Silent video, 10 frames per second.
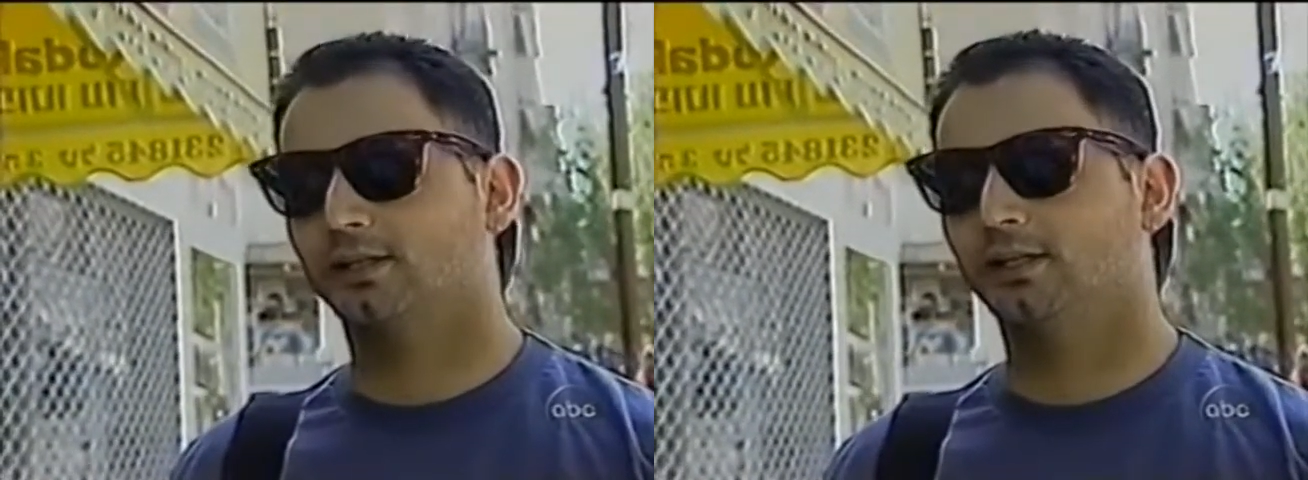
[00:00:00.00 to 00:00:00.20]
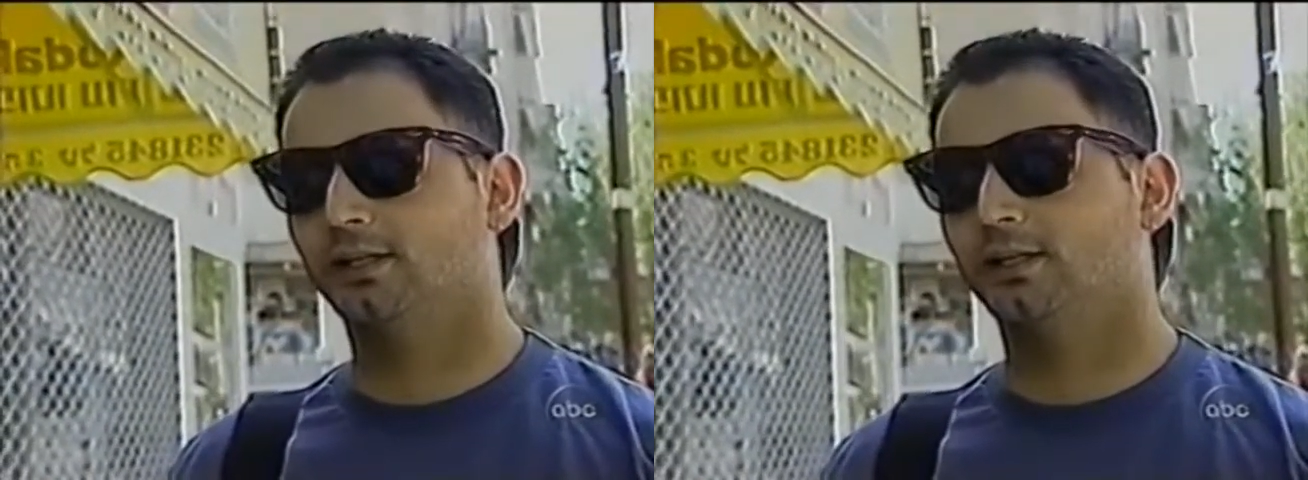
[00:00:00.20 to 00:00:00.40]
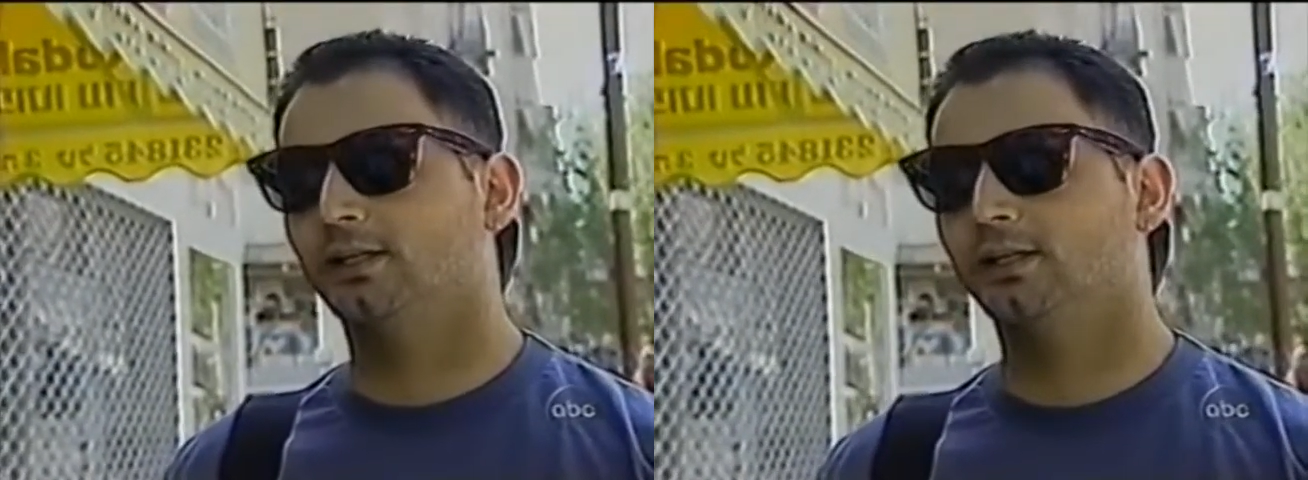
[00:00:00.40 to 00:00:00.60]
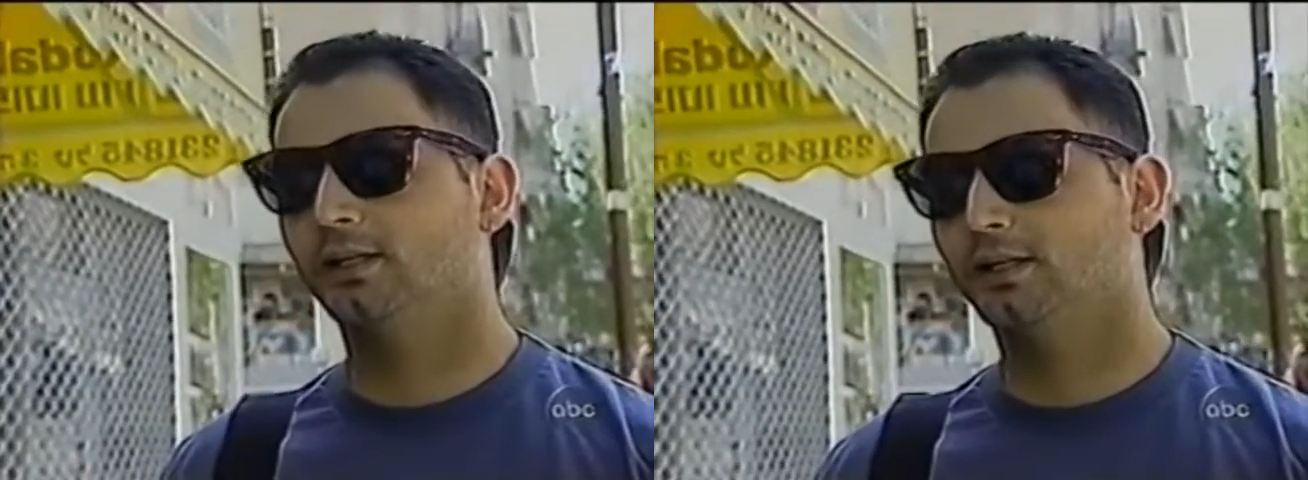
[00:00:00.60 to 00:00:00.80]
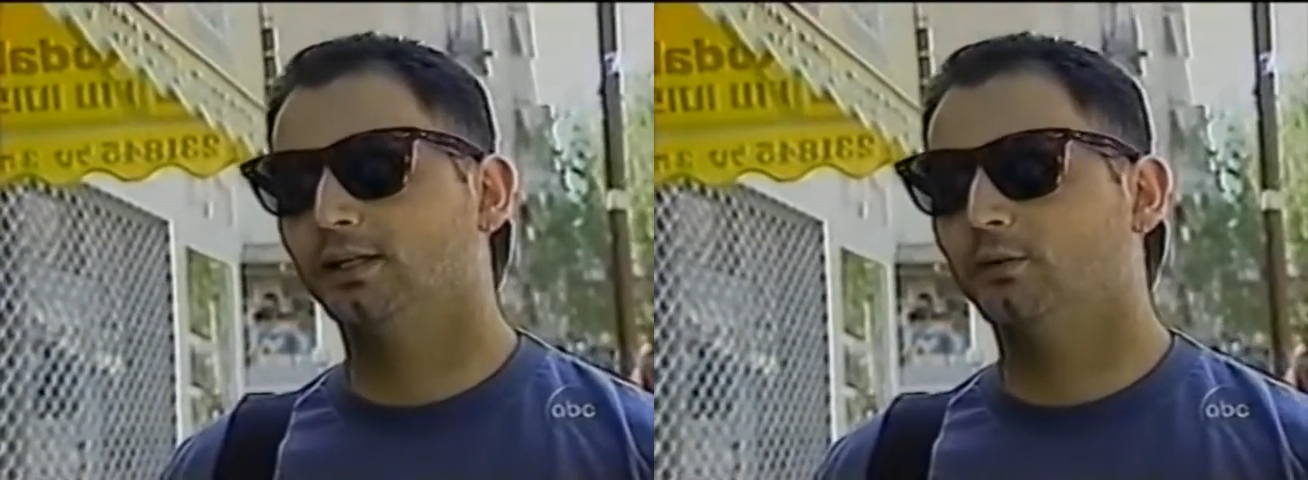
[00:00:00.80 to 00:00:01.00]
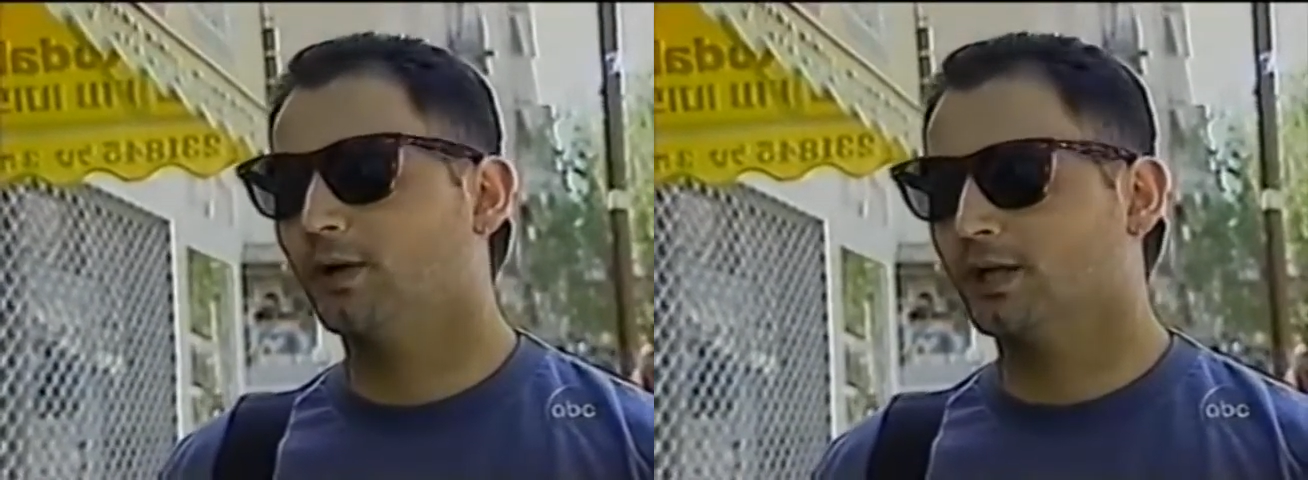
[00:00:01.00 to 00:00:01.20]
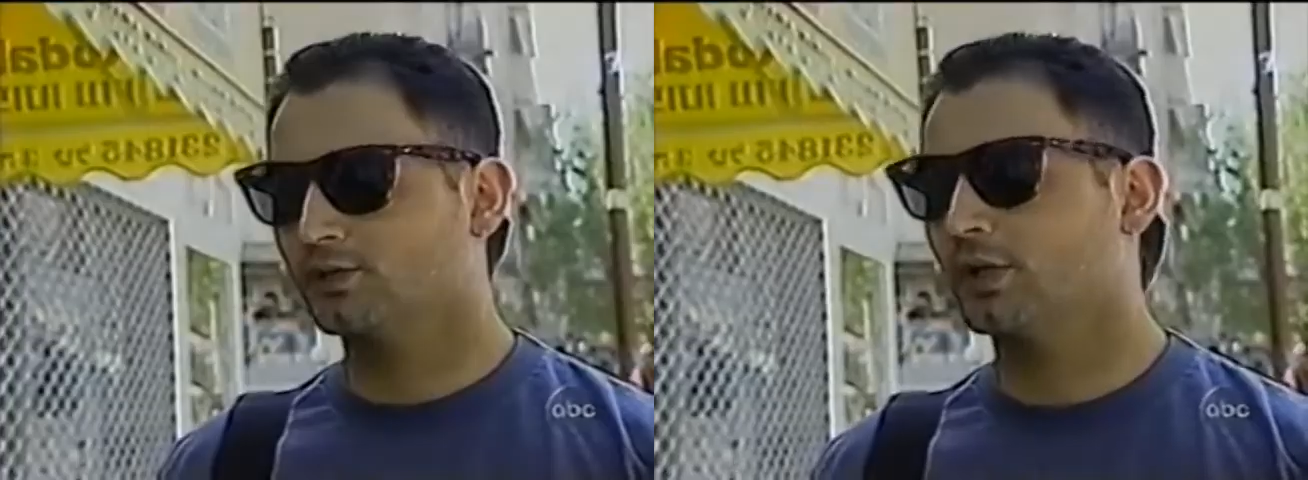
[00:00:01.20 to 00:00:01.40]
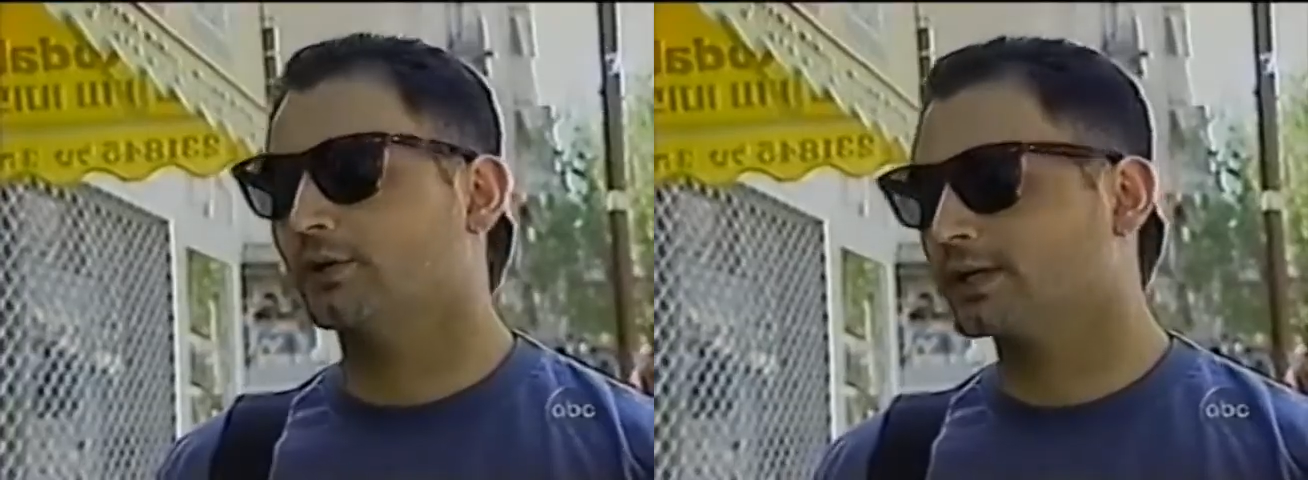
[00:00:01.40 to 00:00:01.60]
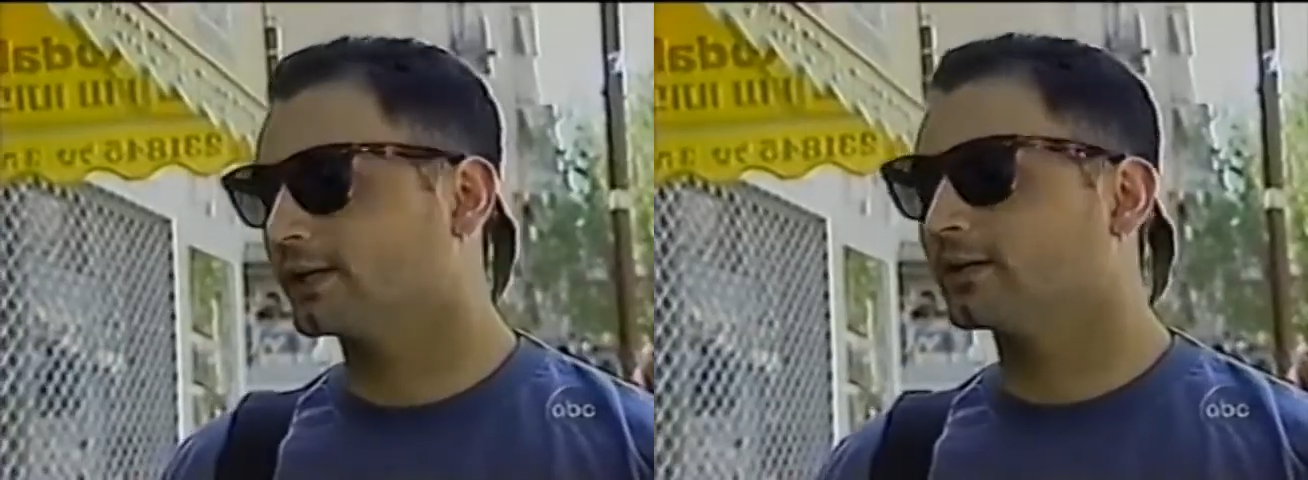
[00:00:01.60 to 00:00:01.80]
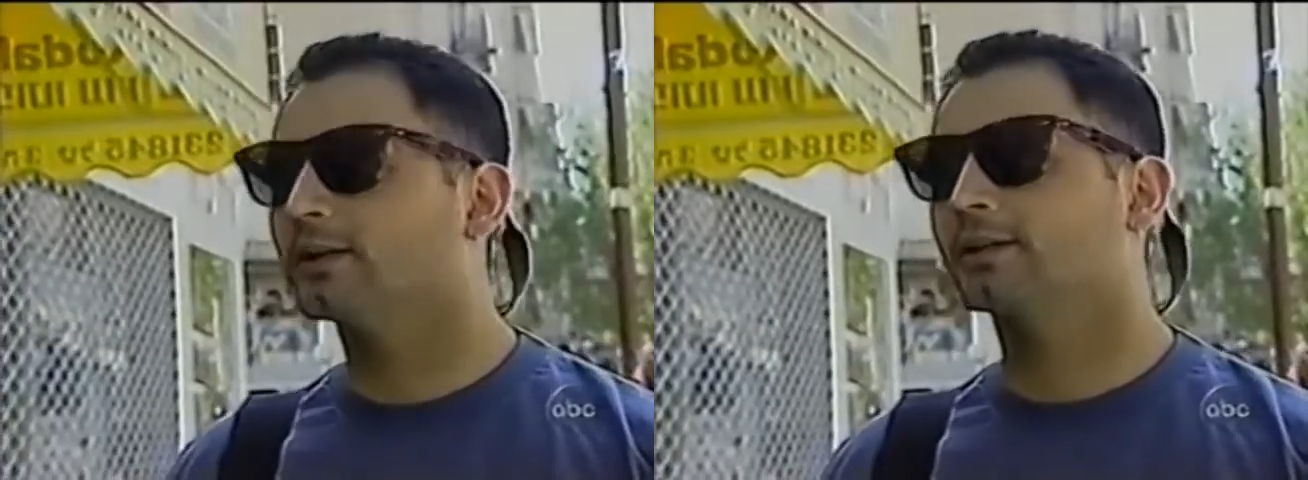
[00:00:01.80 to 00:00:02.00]
uh, we are
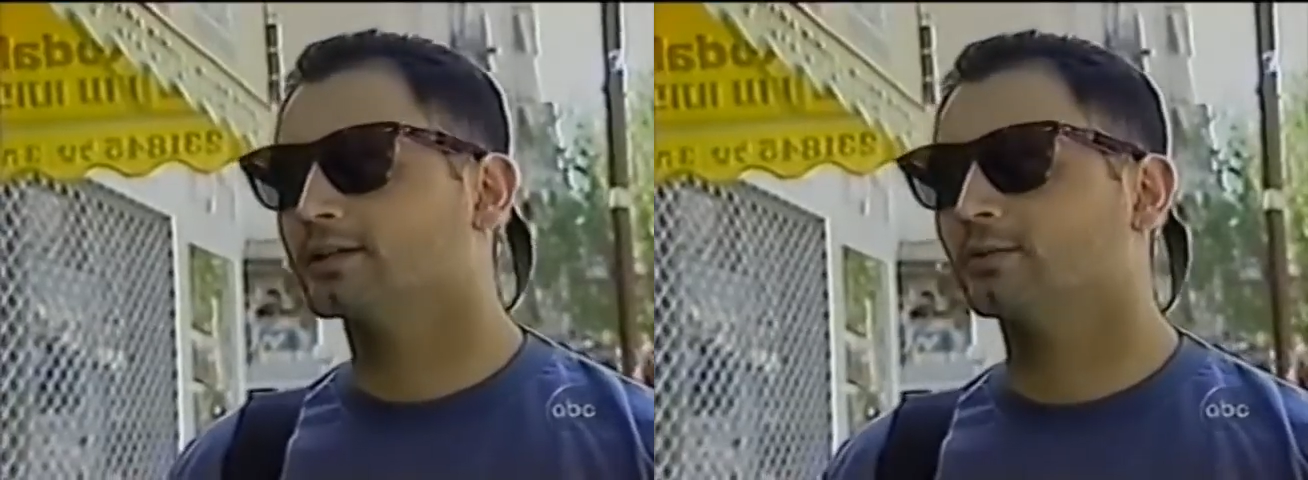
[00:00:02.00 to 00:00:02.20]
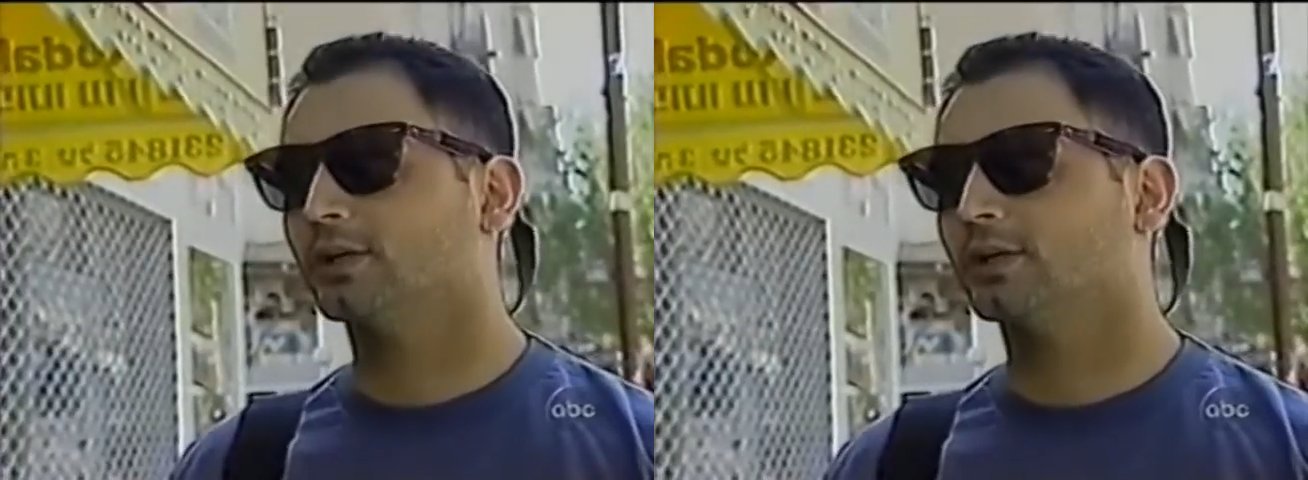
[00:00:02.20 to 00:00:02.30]
sharing in, in